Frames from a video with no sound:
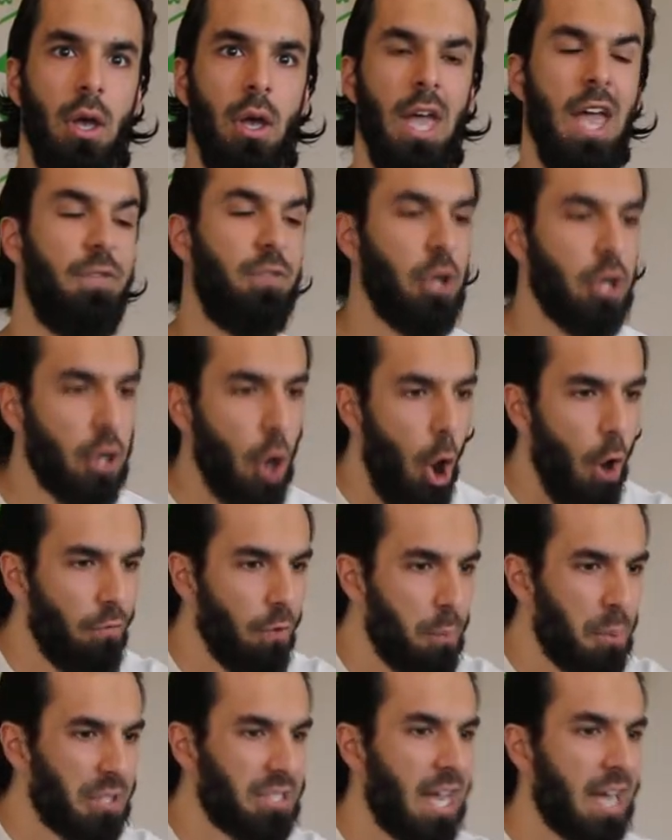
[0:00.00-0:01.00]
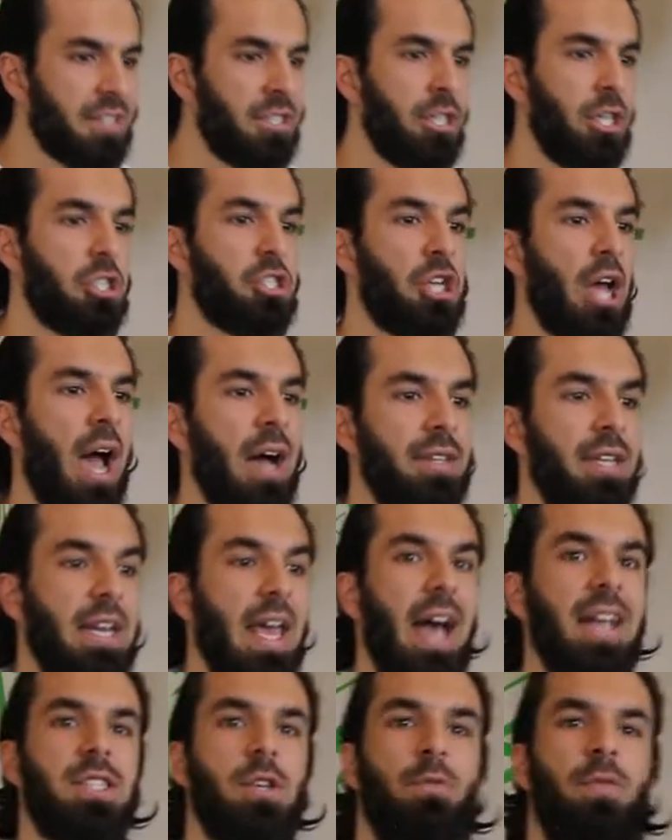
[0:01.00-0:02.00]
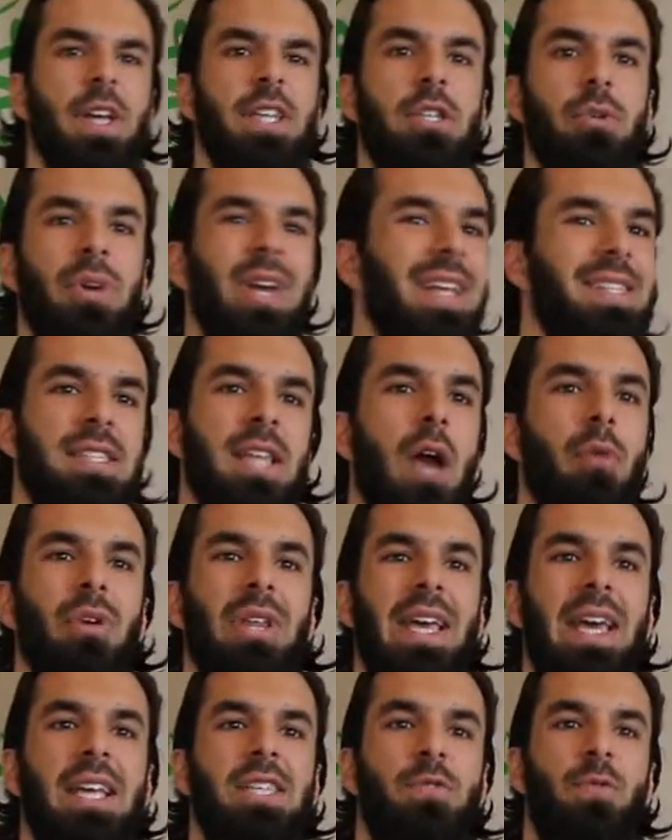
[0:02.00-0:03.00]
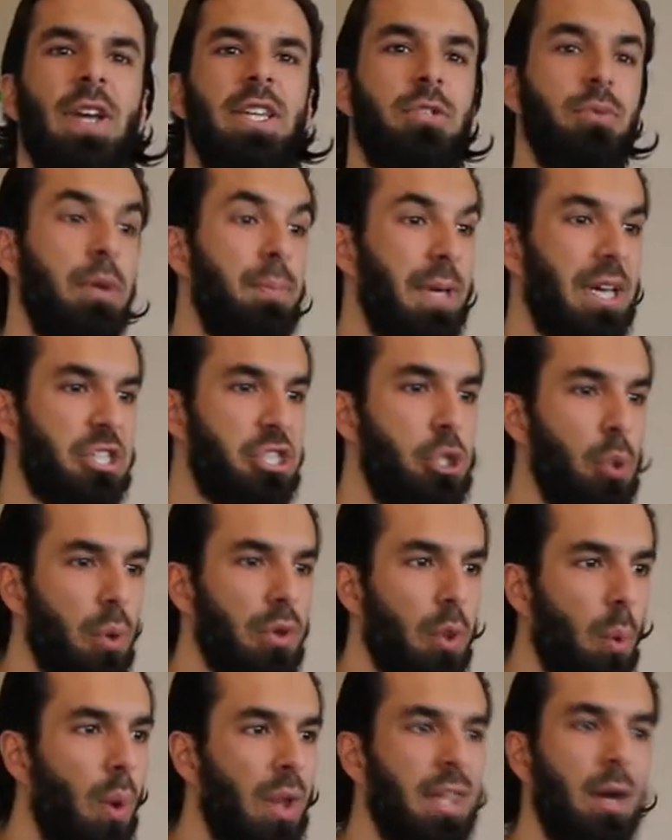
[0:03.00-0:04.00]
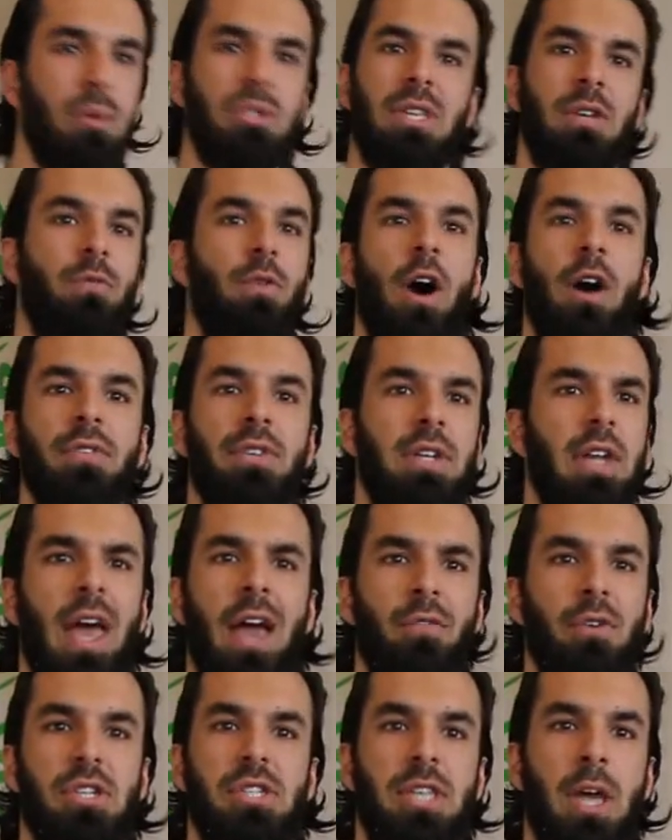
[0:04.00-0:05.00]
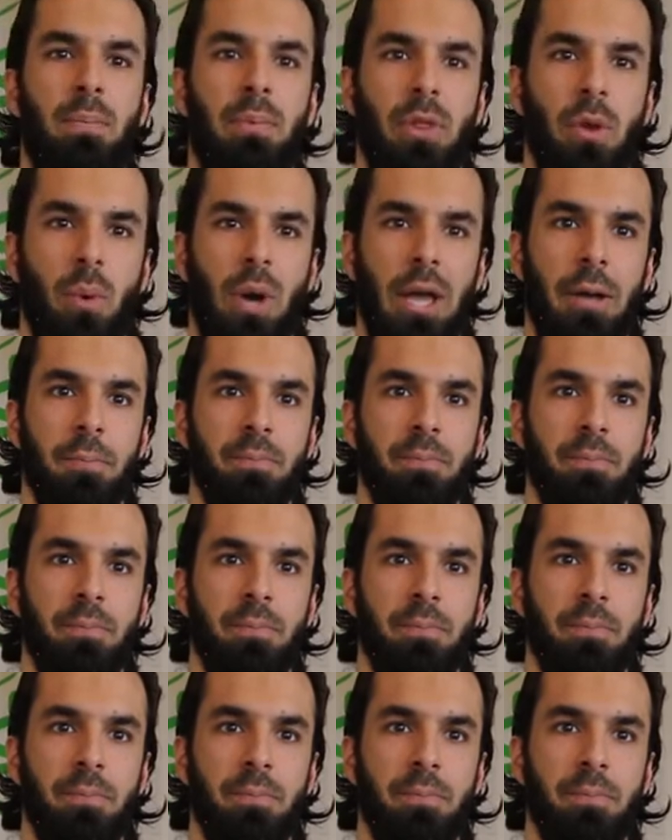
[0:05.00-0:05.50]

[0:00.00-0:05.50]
If you're overprotecting your child and he has a victory, it's not really his victory because you were the one that was involved in every step of the way.